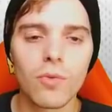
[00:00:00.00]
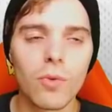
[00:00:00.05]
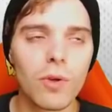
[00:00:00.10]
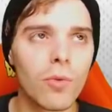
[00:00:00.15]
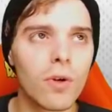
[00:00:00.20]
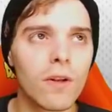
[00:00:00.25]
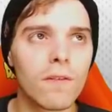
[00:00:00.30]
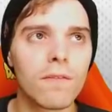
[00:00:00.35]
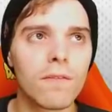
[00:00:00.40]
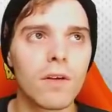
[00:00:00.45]
we
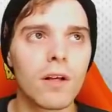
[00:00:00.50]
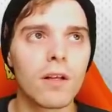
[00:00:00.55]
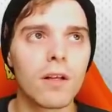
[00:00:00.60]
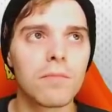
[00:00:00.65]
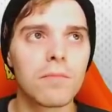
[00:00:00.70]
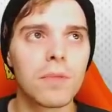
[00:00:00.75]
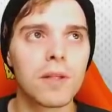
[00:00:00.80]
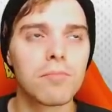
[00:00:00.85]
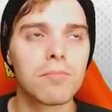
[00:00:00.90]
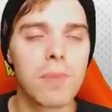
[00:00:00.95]
would have
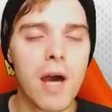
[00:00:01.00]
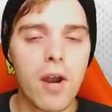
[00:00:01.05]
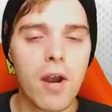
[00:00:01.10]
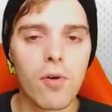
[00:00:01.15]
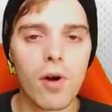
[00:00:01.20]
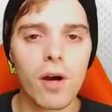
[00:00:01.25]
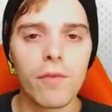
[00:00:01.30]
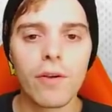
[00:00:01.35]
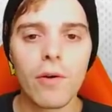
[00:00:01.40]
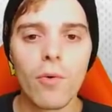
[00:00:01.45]
been
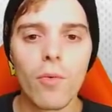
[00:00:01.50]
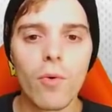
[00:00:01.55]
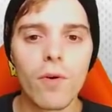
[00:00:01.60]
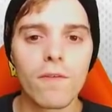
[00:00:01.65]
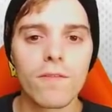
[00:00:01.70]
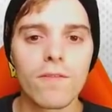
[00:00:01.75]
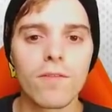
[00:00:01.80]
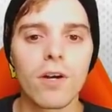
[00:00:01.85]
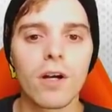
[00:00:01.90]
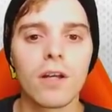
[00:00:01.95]
better off if we
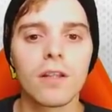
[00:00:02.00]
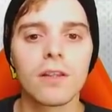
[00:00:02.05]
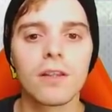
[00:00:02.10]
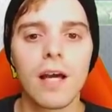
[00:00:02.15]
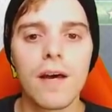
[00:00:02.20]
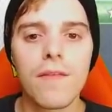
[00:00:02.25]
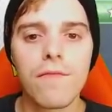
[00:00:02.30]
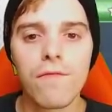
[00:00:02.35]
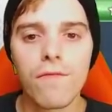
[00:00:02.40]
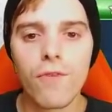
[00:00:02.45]
would have gotten
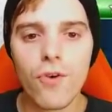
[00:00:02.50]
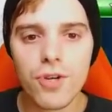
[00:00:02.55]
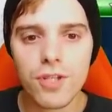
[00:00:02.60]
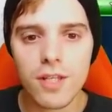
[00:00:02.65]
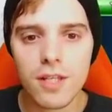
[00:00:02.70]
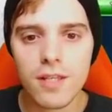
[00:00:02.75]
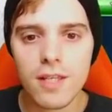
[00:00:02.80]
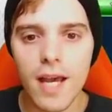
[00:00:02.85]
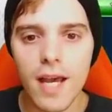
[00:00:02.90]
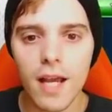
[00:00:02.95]
that
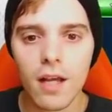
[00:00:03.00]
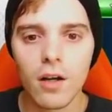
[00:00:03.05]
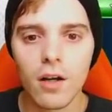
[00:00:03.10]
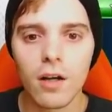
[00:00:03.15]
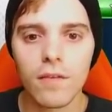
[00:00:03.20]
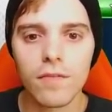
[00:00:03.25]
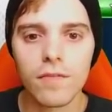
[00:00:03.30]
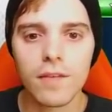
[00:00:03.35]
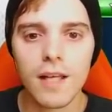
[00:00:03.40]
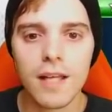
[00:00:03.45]
first attack
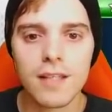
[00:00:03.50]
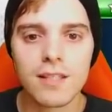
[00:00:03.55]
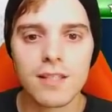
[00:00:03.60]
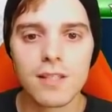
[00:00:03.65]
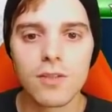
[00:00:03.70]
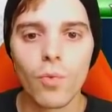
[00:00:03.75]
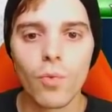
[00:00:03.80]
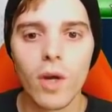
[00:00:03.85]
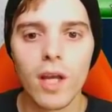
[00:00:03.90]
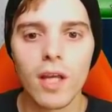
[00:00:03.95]
off. That's
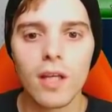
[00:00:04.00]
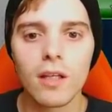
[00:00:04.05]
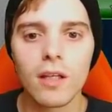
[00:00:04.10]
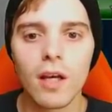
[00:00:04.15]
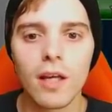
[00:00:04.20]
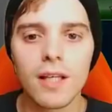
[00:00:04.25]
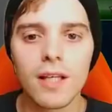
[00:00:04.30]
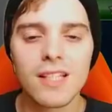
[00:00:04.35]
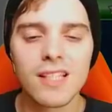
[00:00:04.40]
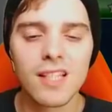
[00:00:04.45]
the way
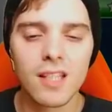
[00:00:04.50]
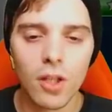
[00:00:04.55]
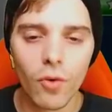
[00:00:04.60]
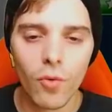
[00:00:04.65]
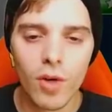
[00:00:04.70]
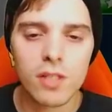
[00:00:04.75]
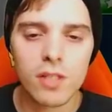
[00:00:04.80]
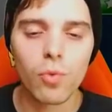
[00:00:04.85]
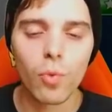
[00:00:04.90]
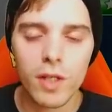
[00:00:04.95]

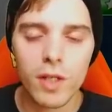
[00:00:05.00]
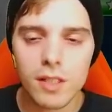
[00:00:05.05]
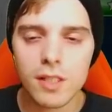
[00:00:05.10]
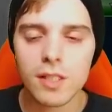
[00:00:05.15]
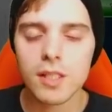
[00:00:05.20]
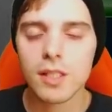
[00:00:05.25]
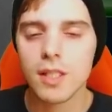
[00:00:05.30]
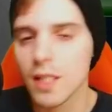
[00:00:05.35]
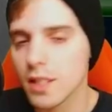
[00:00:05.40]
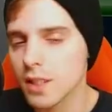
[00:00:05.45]
Cinderace
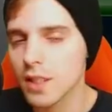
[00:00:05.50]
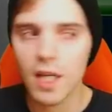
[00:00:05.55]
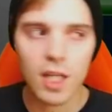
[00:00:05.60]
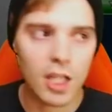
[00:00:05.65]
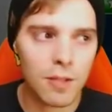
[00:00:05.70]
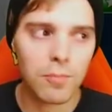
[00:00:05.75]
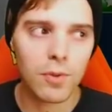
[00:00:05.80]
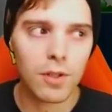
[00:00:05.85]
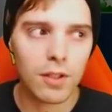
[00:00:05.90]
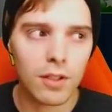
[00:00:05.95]
wins against
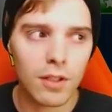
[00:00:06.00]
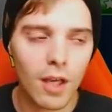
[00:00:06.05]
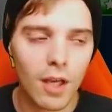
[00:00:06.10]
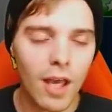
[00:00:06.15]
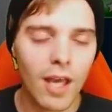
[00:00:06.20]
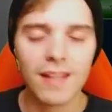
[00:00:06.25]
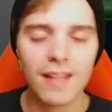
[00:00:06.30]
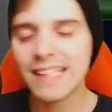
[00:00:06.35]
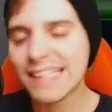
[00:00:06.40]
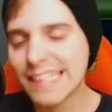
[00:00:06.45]
ADP.
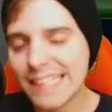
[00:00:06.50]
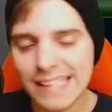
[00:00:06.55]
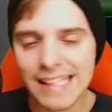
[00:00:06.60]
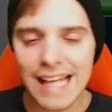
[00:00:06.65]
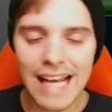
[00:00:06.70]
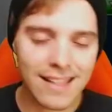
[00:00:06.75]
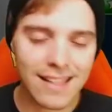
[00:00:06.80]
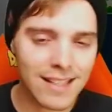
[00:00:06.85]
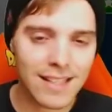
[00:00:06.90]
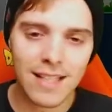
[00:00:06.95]

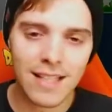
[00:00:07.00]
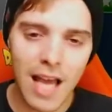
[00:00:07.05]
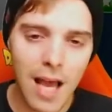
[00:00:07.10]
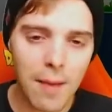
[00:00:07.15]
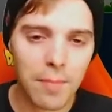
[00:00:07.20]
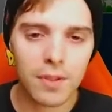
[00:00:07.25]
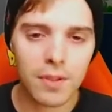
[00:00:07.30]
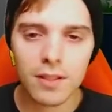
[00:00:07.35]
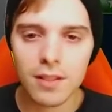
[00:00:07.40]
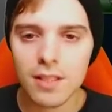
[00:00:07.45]
That didn't
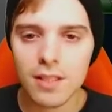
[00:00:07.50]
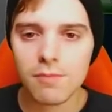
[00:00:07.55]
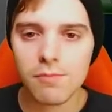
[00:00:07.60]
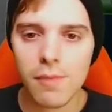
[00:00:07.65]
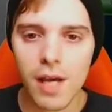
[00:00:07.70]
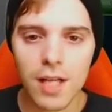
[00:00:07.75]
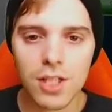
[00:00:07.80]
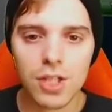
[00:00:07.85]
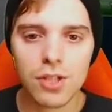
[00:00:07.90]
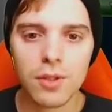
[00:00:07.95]
happen in this
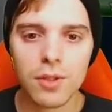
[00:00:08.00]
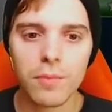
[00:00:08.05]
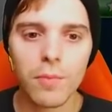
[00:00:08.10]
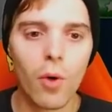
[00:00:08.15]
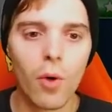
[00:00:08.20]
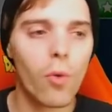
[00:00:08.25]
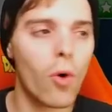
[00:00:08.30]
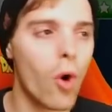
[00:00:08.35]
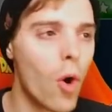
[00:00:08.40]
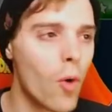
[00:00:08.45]
match,
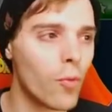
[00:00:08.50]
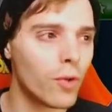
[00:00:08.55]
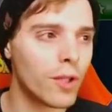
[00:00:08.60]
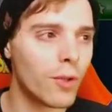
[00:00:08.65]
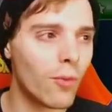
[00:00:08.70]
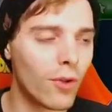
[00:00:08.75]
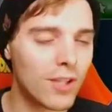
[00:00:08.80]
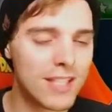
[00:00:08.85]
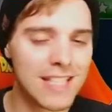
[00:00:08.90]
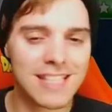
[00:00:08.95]
but
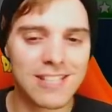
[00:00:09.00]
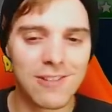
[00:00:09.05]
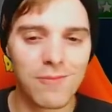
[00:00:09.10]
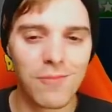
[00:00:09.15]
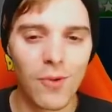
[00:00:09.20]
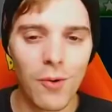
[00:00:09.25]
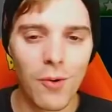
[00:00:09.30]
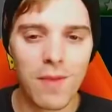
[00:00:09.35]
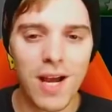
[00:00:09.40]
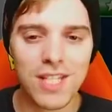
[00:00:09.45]
hopefully we'll see
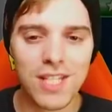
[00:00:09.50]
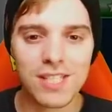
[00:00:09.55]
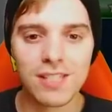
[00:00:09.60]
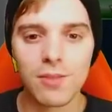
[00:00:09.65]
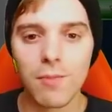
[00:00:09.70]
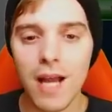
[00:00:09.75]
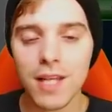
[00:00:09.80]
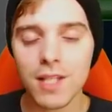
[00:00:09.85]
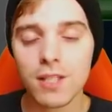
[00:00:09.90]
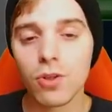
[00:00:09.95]
some more matches.
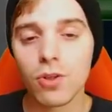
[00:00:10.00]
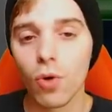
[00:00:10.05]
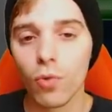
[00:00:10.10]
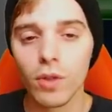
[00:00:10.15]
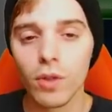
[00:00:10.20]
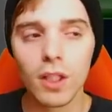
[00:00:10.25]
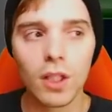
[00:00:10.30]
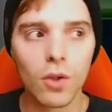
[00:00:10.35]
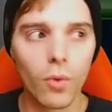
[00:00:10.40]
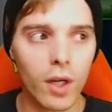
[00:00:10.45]
The matches go
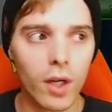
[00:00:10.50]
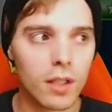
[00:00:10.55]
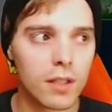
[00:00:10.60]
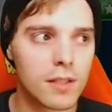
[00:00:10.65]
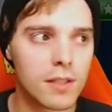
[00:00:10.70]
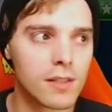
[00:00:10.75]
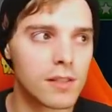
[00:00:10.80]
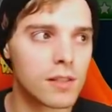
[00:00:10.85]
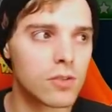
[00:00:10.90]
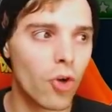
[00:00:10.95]
really quick.
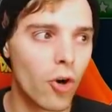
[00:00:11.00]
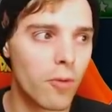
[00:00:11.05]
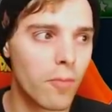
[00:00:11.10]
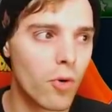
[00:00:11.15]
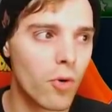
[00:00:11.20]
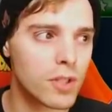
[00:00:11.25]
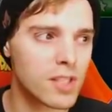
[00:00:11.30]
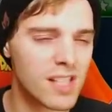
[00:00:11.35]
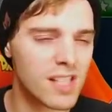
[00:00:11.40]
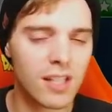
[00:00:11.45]
This is
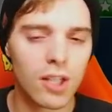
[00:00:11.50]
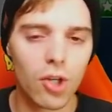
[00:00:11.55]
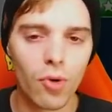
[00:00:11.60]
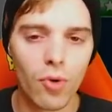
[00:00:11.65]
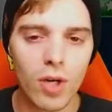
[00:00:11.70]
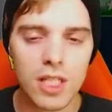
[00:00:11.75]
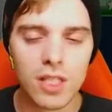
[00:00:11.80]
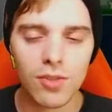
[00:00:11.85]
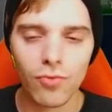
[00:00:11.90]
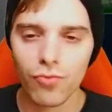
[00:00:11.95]
Turbo
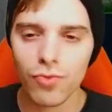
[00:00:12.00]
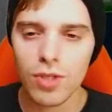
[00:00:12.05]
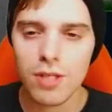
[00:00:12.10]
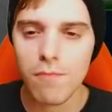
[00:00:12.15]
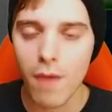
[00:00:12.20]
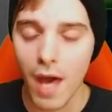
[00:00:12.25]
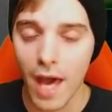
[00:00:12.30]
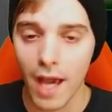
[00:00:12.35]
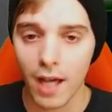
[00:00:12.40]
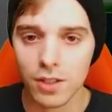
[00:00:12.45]
Cinderace
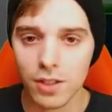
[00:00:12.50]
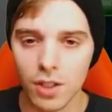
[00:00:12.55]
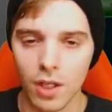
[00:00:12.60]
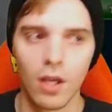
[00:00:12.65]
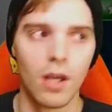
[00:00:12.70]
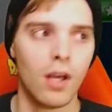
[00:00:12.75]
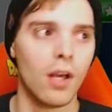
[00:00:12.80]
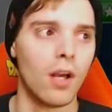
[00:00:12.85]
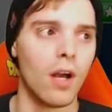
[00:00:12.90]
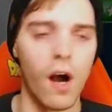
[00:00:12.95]
VMAX,
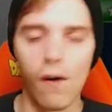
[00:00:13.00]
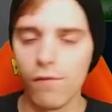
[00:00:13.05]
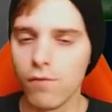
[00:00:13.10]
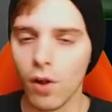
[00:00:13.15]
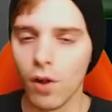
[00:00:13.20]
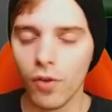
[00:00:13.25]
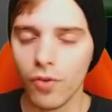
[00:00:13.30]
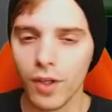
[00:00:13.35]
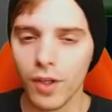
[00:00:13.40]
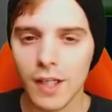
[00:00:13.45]
of
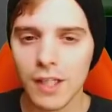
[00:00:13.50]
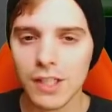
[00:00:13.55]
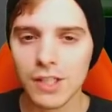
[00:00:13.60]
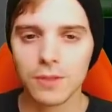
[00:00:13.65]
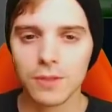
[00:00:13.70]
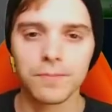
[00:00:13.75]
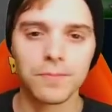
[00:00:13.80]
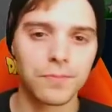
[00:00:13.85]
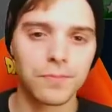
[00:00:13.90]
all things.